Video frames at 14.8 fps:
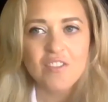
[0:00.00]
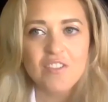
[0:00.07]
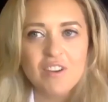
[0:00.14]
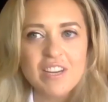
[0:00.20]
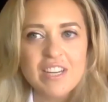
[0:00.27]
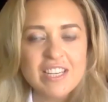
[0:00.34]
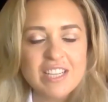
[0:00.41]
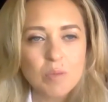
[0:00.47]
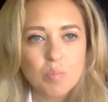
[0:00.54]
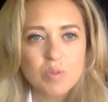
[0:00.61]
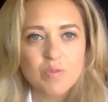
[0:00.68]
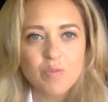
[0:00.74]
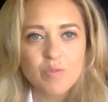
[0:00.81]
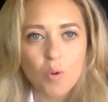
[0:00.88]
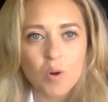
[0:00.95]
there any
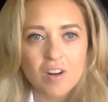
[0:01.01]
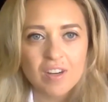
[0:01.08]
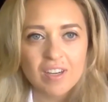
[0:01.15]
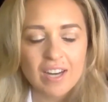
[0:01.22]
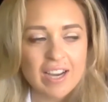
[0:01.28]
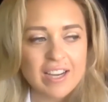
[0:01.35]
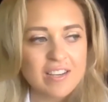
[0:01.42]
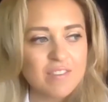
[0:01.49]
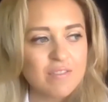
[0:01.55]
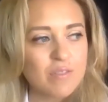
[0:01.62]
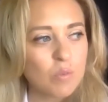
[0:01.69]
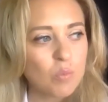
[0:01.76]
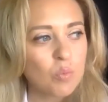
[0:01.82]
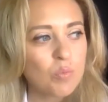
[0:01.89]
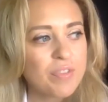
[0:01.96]
tips for kind of
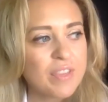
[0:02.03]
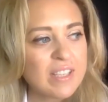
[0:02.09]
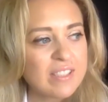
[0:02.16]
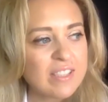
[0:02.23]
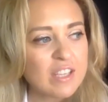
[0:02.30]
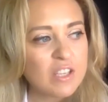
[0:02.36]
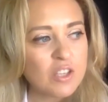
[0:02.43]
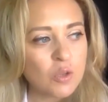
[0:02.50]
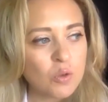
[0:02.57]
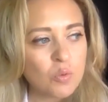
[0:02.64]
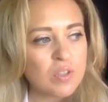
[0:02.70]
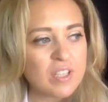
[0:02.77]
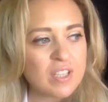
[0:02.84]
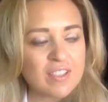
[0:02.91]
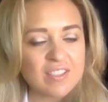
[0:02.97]
things that you
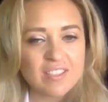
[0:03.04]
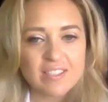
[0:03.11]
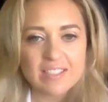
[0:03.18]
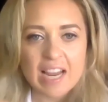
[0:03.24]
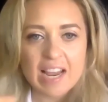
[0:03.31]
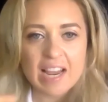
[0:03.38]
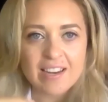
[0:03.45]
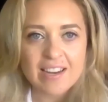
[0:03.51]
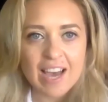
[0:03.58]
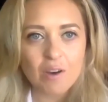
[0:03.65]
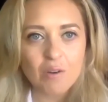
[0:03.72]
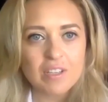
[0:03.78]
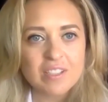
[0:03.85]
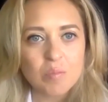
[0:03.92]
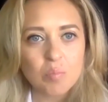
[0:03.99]
did to stand
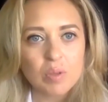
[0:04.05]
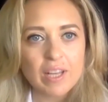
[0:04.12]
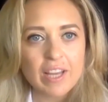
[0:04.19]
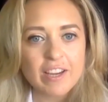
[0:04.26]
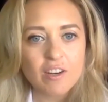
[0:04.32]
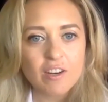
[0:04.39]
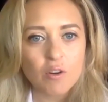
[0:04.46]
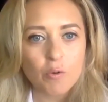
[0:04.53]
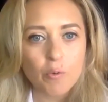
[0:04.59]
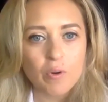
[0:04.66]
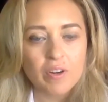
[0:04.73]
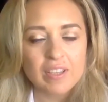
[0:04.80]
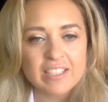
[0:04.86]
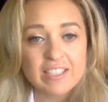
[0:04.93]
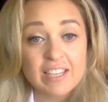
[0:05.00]
out as a player,
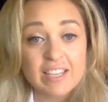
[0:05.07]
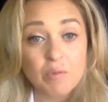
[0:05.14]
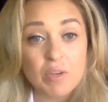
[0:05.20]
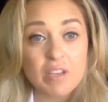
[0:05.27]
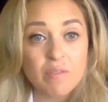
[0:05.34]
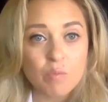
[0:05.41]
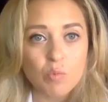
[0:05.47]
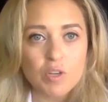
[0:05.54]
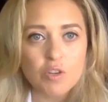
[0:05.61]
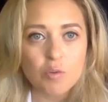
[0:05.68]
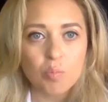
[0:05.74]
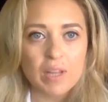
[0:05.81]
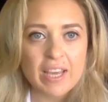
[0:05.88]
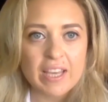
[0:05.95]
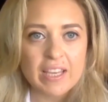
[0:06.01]
or let's say even when you're
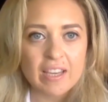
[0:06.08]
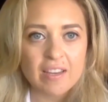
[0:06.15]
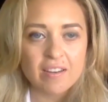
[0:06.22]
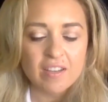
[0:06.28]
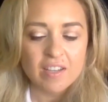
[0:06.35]
playing at